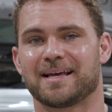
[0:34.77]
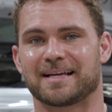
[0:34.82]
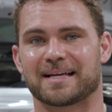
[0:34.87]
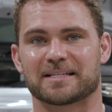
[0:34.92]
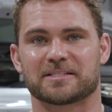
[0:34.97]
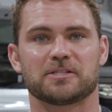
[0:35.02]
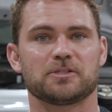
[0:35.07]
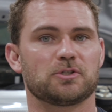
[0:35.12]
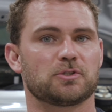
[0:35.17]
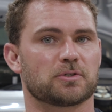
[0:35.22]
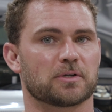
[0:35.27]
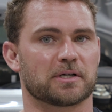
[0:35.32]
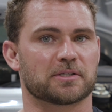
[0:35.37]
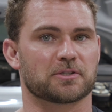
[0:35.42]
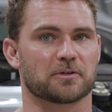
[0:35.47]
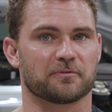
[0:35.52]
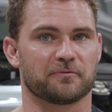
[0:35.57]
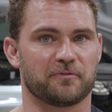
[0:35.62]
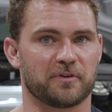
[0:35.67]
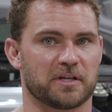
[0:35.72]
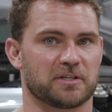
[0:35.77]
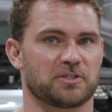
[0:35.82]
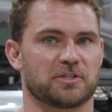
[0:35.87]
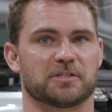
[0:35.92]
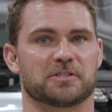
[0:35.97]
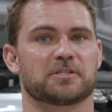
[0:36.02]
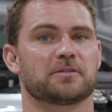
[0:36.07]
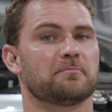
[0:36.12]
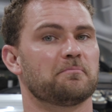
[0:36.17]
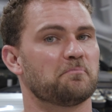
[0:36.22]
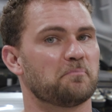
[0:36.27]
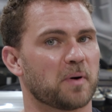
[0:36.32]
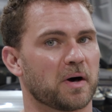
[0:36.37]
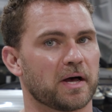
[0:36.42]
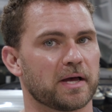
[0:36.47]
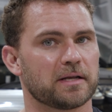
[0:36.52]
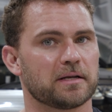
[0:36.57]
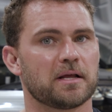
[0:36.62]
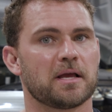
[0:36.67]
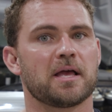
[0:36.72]
Guys, these trucks are vicious,
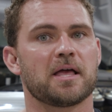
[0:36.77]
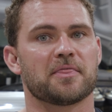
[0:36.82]
but